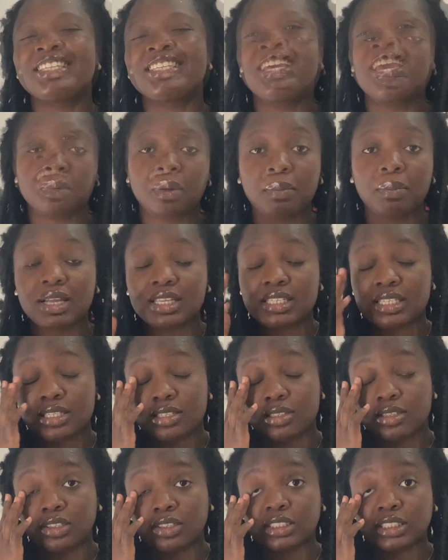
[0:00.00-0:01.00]
I did my master
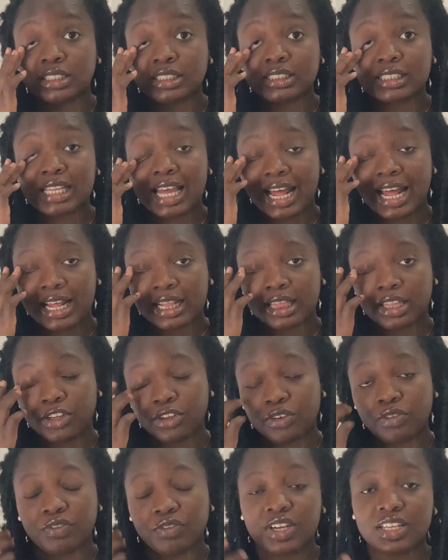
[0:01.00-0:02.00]
studies at the
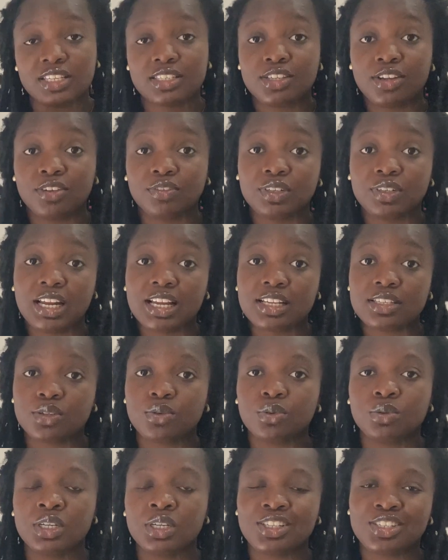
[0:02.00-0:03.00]
University of
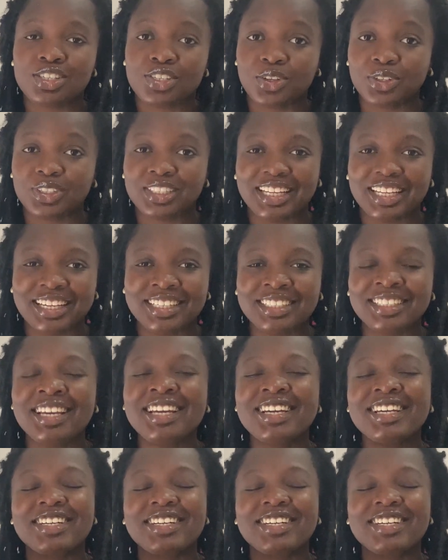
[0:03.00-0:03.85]
Glasgow in Scotland.